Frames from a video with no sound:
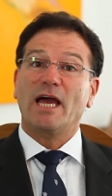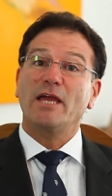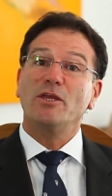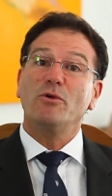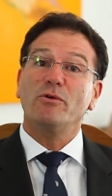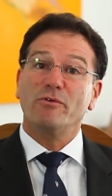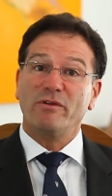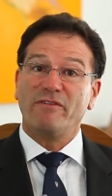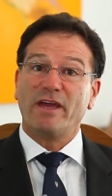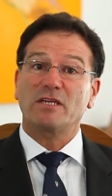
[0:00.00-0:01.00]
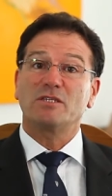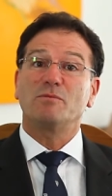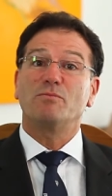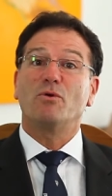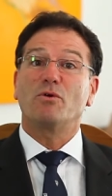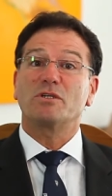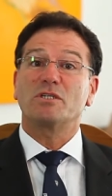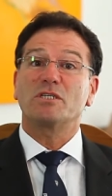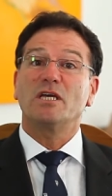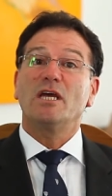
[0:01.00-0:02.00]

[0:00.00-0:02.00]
Are urinary factors important?